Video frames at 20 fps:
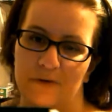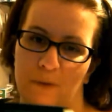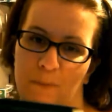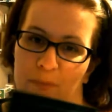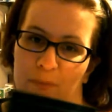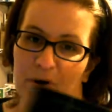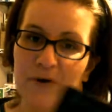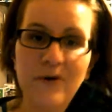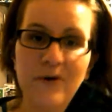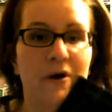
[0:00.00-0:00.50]
a
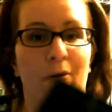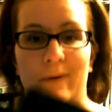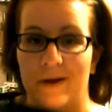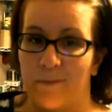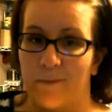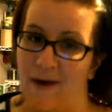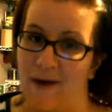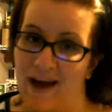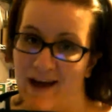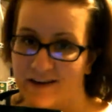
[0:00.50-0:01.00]
boat
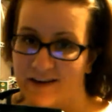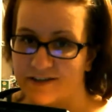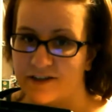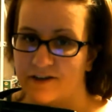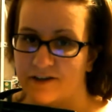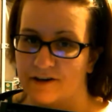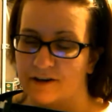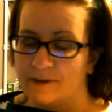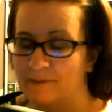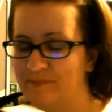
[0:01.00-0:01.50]
going back to
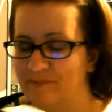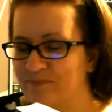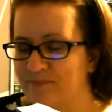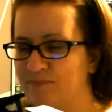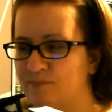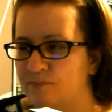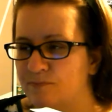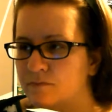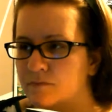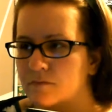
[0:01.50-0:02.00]
Europe.
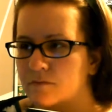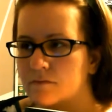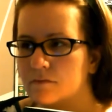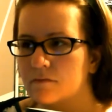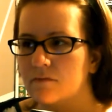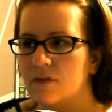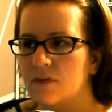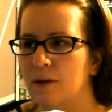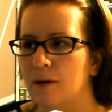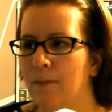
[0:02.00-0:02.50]

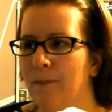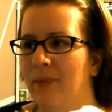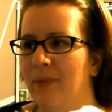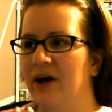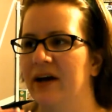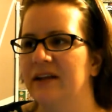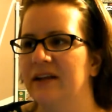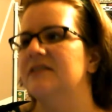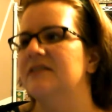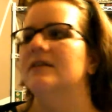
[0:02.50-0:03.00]

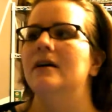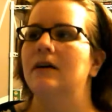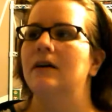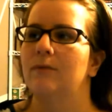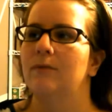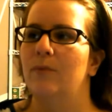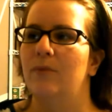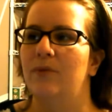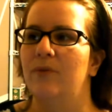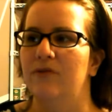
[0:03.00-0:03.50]
But
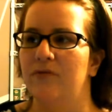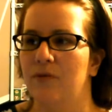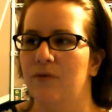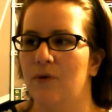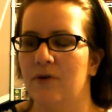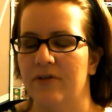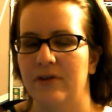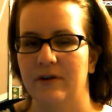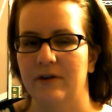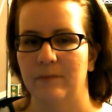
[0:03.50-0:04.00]

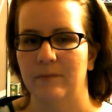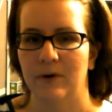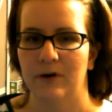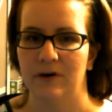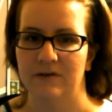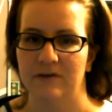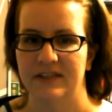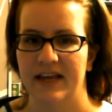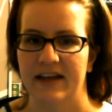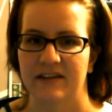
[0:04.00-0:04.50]
before the
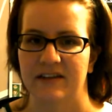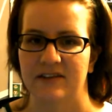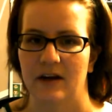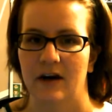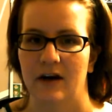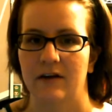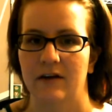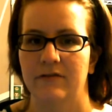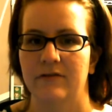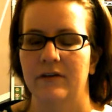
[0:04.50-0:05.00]
boat takes
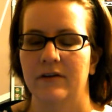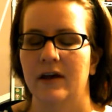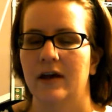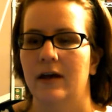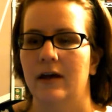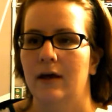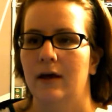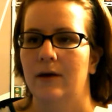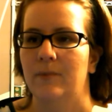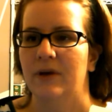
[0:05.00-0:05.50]
off,
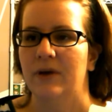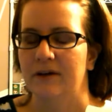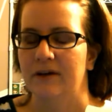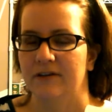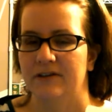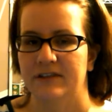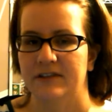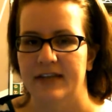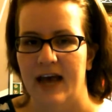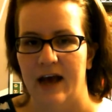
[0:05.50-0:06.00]

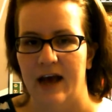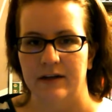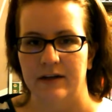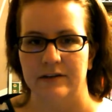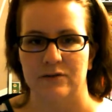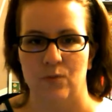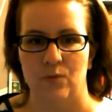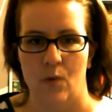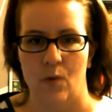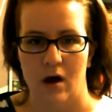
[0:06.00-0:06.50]
Peter's dad
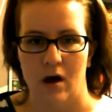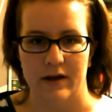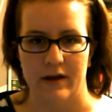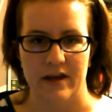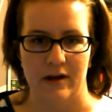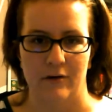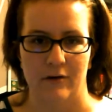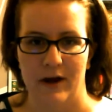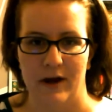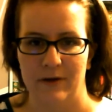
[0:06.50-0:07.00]
is
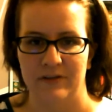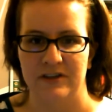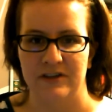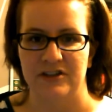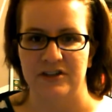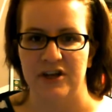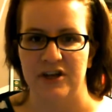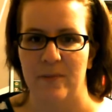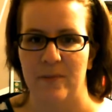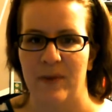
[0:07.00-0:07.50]
walking around the
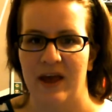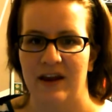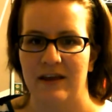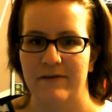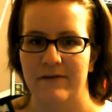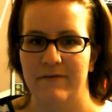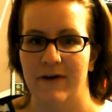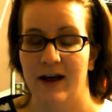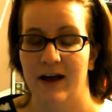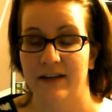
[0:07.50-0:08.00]
ship and he
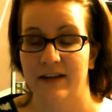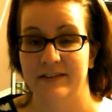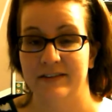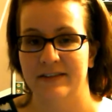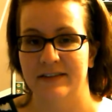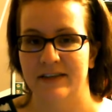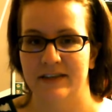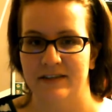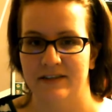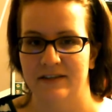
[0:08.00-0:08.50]
finds
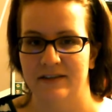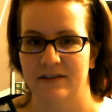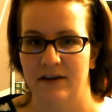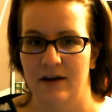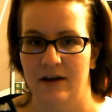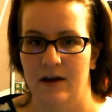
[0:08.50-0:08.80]
this